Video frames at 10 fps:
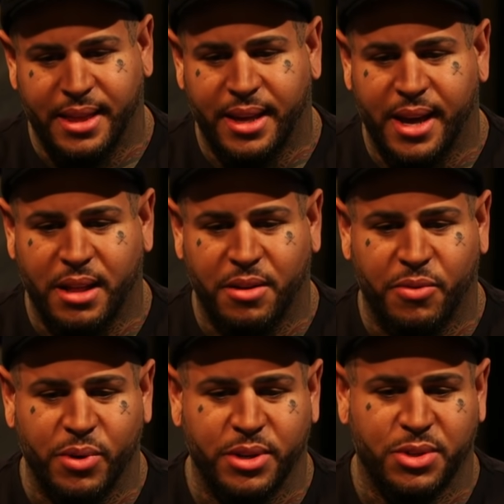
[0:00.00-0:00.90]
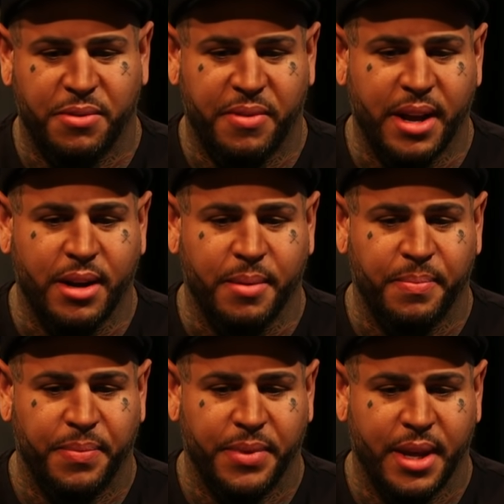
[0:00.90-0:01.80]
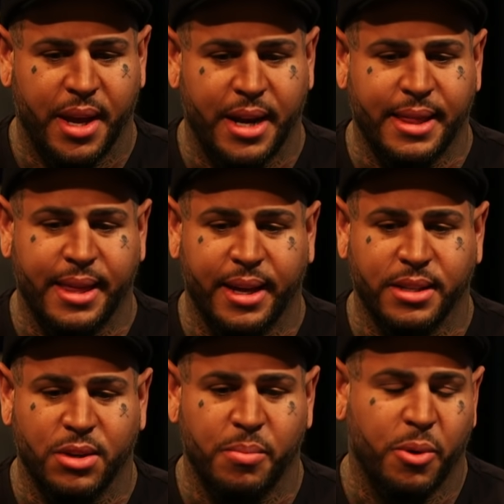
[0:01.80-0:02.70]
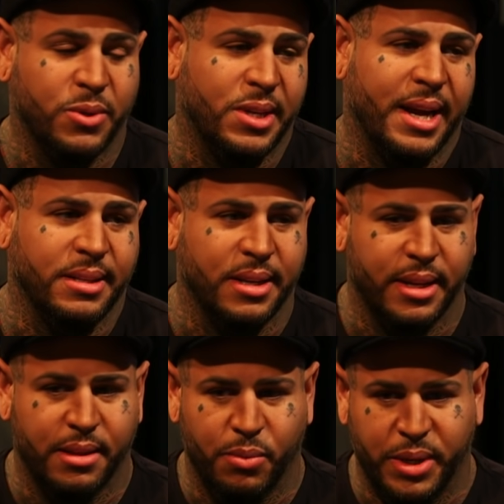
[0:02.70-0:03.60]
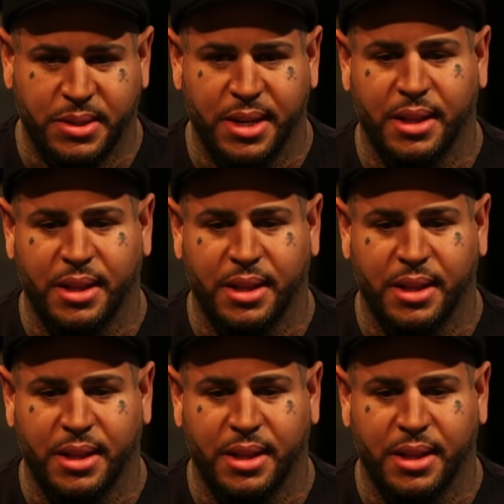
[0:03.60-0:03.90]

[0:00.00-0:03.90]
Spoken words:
think Californians are fed up. And I think it's on both sides. Like, we see a